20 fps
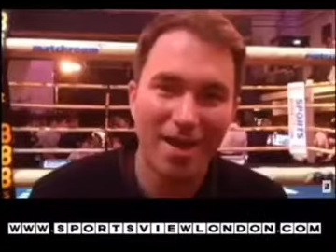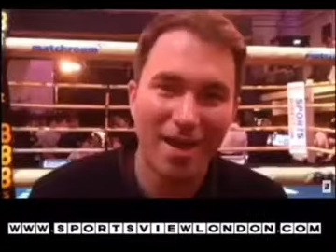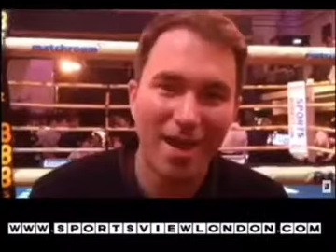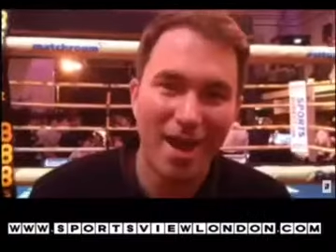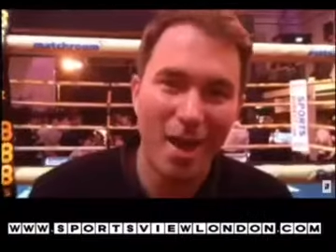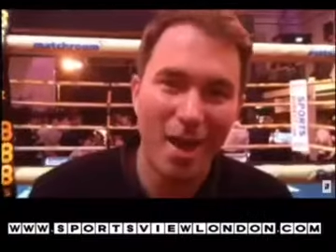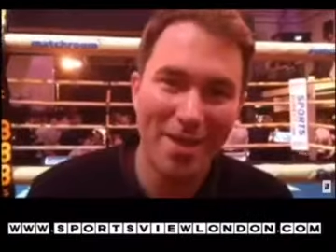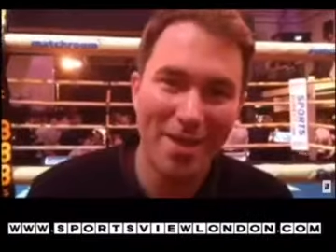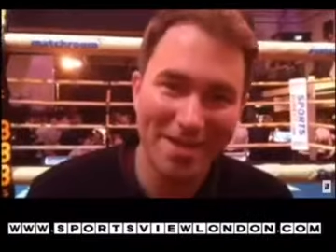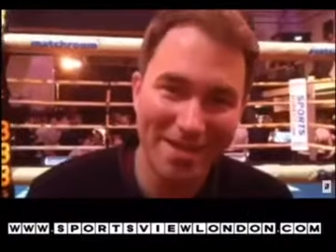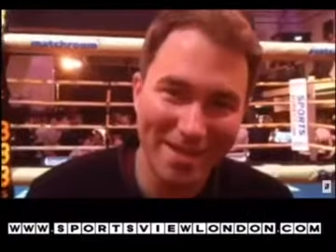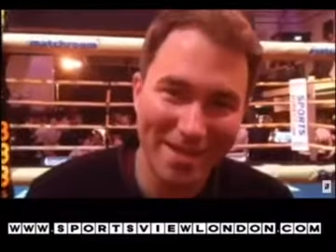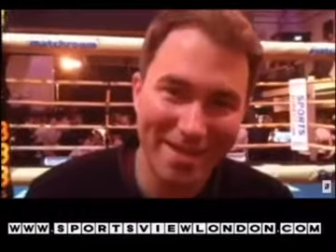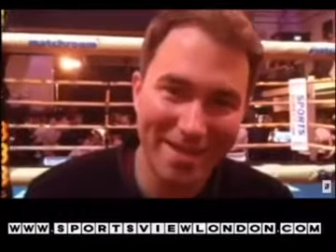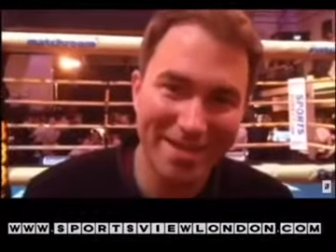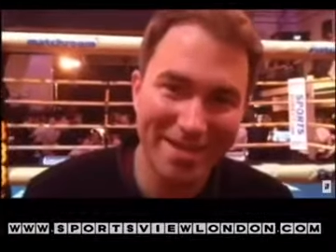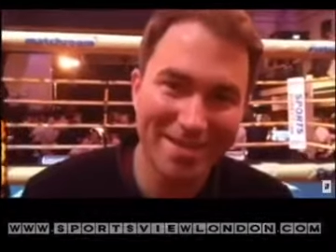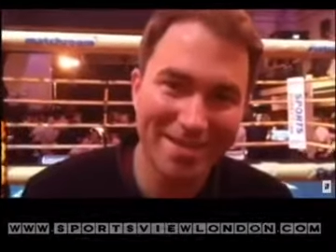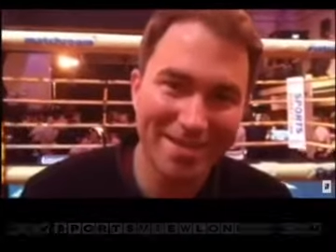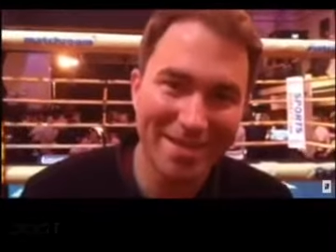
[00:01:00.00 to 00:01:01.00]
I'm Eddie
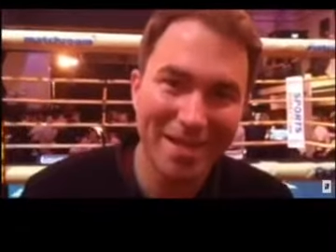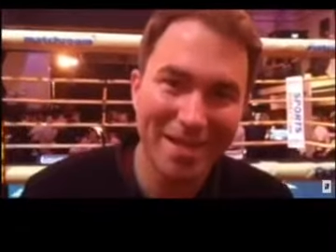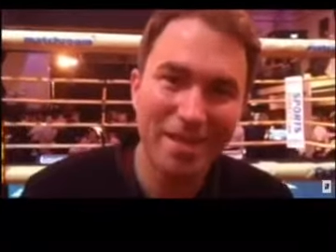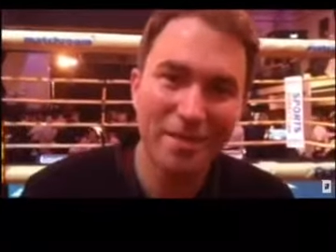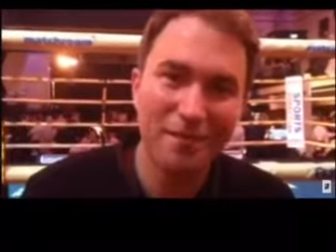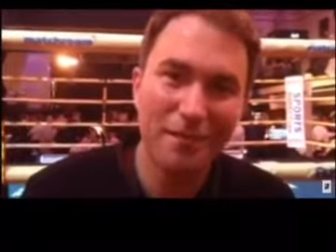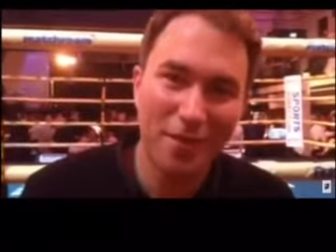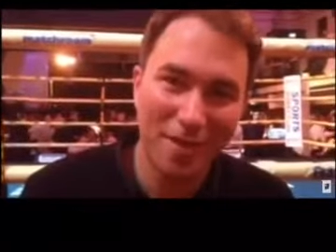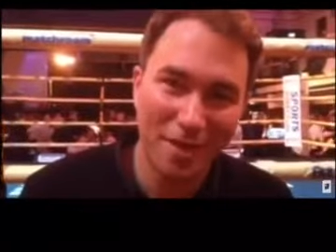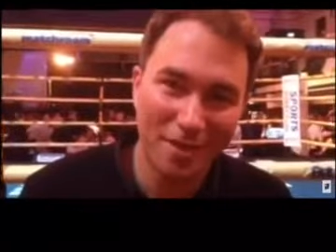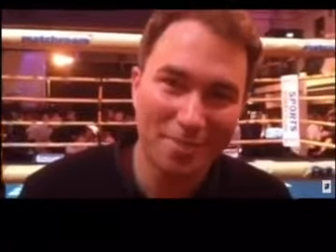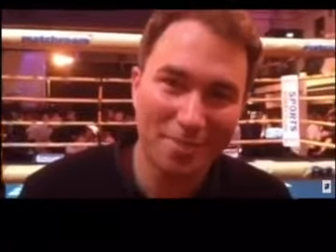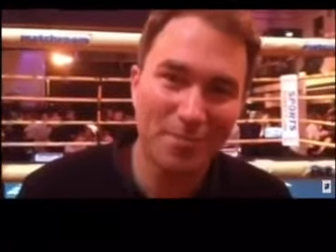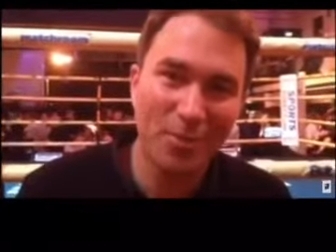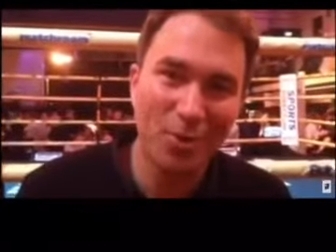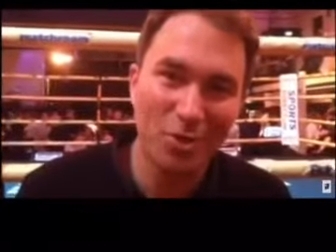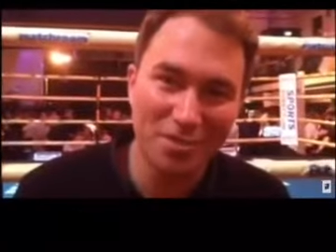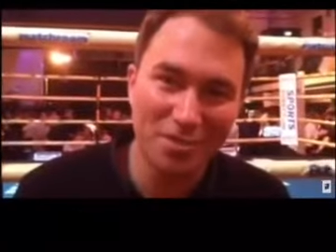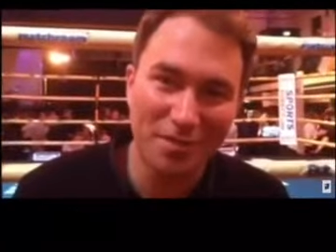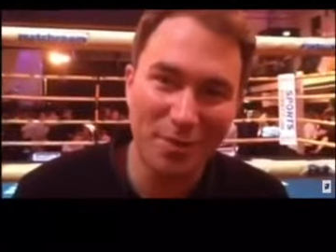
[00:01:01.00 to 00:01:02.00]
Hearn, follow
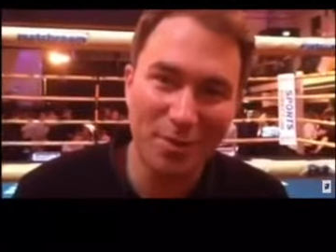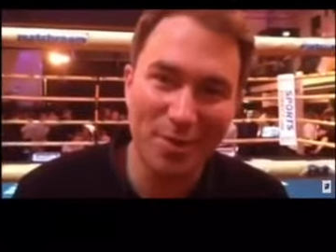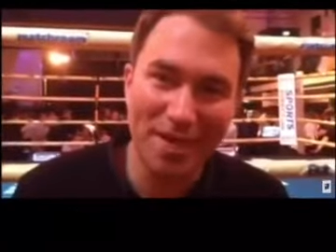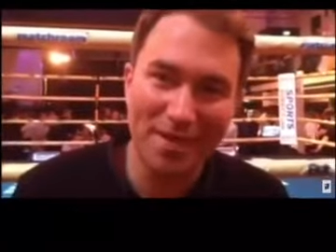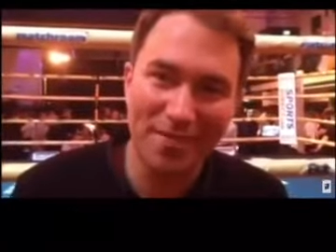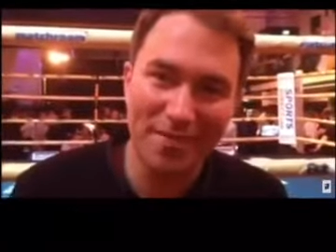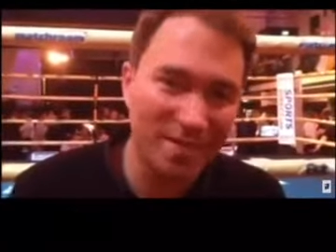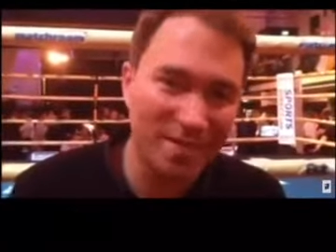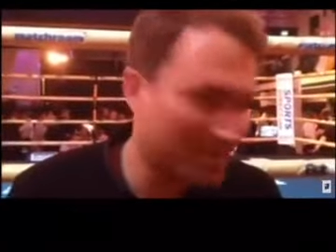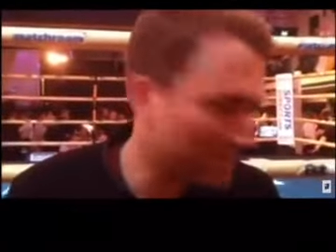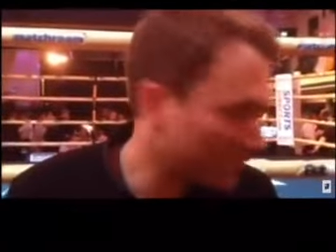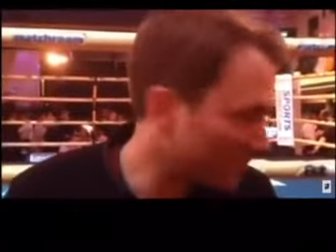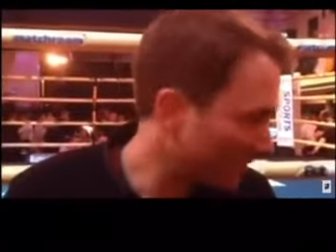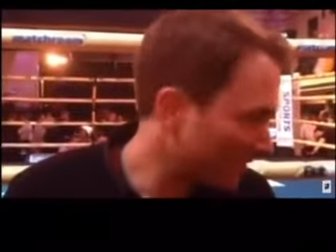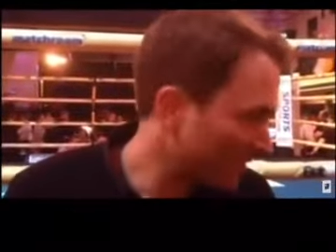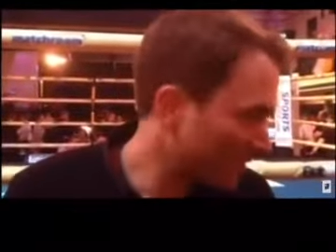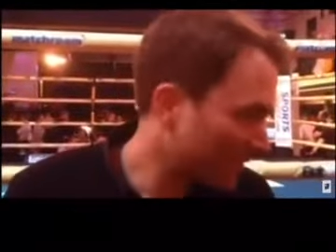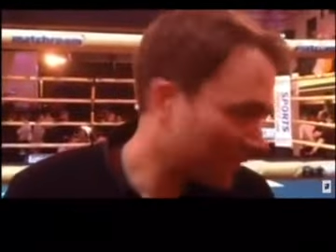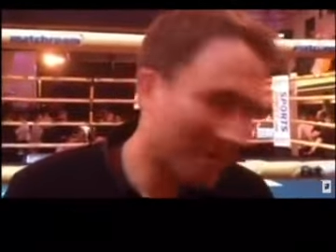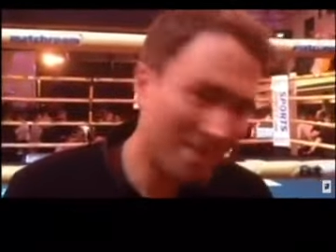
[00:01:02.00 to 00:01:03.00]
Sports View London,
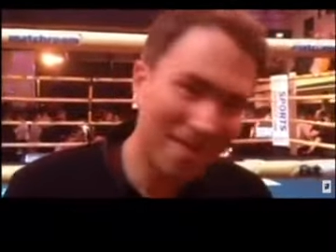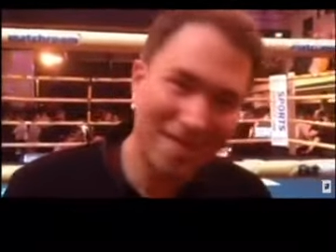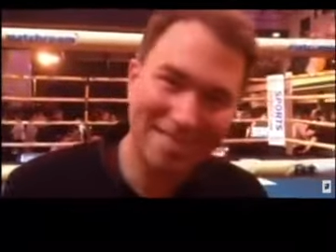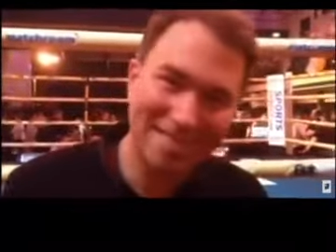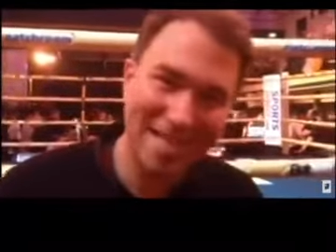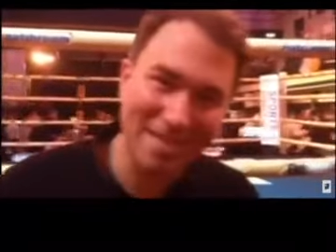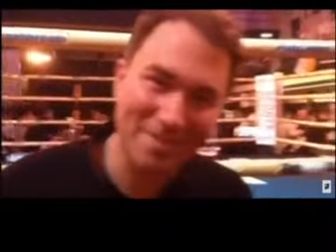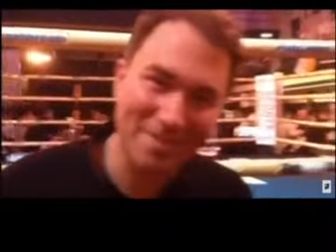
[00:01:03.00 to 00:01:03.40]
and that's